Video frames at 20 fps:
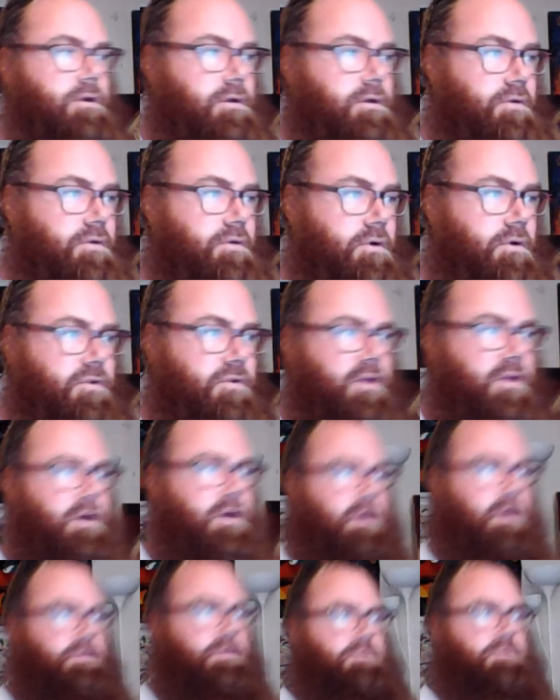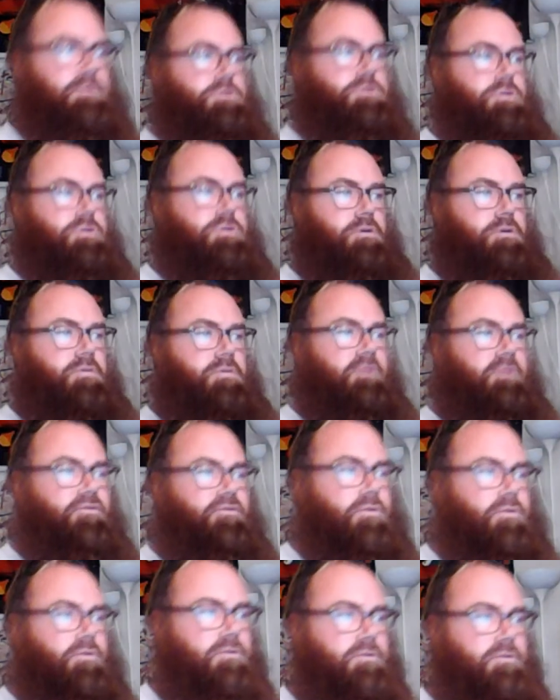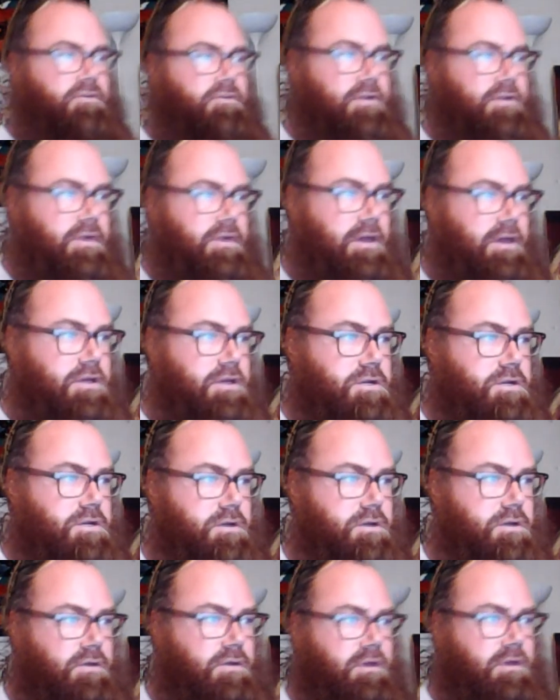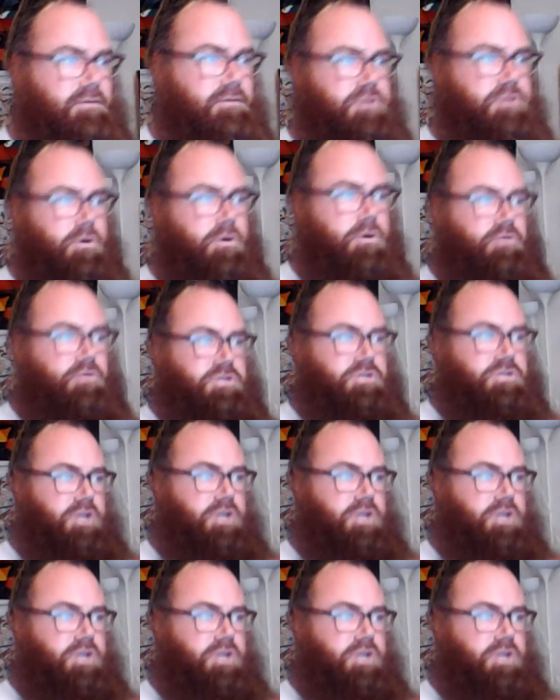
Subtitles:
Should there be a full investigation to see if Joe is a child molester?